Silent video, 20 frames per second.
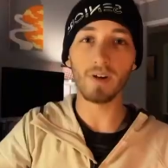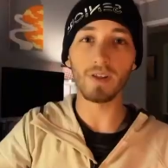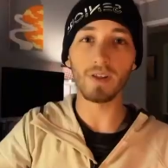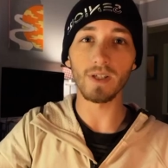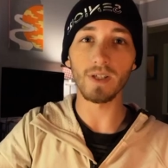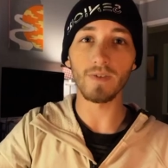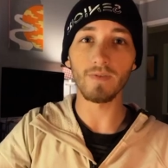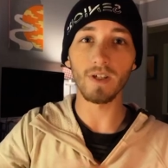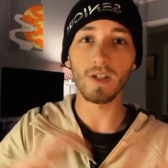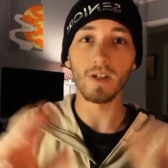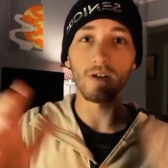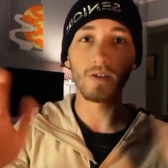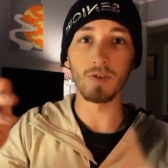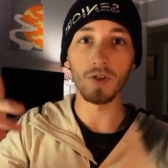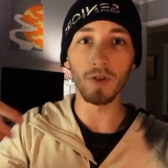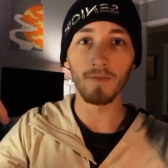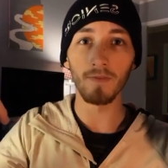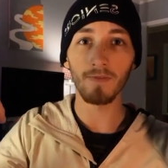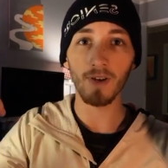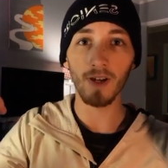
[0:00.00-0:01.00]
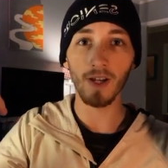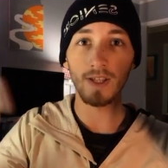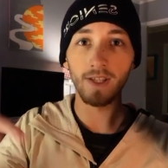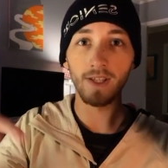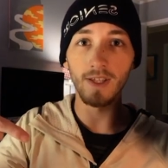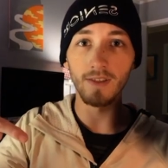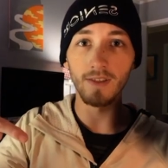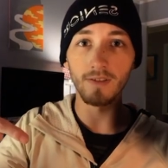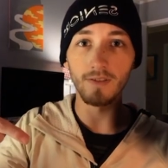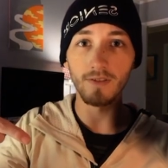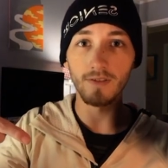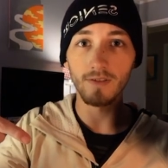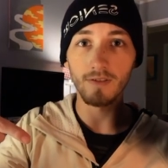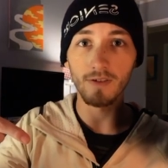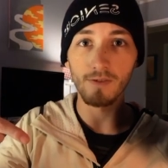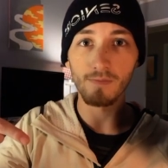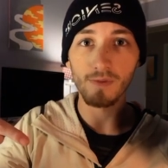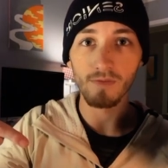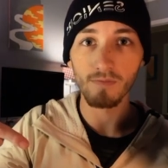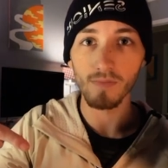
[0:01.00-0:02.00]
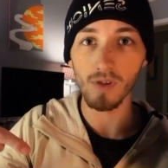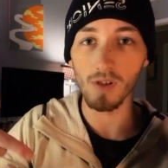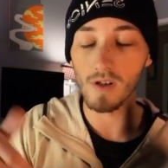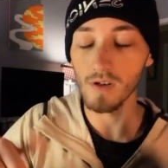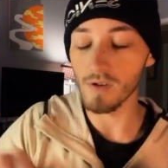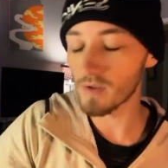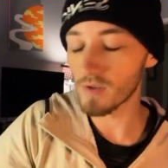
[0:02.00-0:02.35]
in this video you can find in the description below.